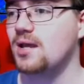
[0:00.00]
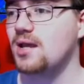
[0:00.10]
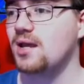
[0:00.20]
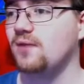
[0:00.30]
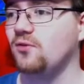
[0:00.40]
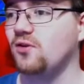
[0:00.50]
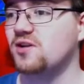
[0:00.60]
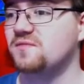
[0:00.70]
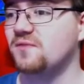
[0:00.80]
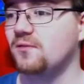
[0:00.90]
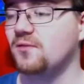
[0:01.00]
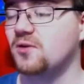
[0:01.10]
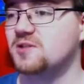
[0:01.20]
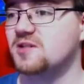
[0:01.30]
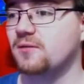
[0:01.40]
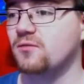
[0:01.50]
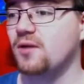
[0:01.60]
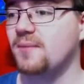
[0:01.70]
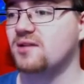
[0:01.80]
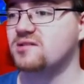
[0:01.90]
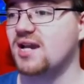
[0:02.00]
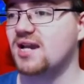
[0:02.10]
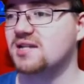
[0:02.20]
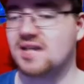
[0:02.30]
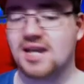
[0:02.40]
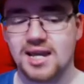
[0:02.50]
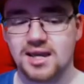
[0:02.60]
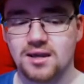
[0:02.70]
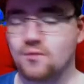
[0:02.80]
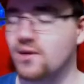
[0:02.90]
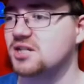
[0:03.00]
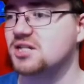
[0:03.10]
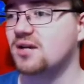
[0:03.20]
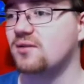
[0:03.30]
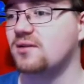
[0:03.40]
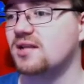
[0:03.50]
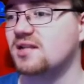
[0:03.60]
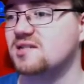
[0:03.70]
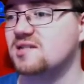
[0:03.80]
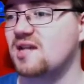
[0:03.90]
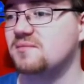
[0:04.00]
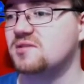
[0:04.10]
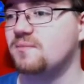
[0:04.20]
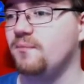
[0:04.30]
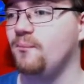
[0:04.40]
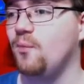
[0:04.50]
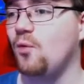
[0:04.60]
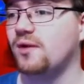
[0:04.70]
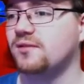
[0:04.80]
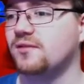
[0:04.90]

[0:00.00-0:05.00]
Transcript: And of course, for the third time in a row, Bowser has a red shell in that same spawn.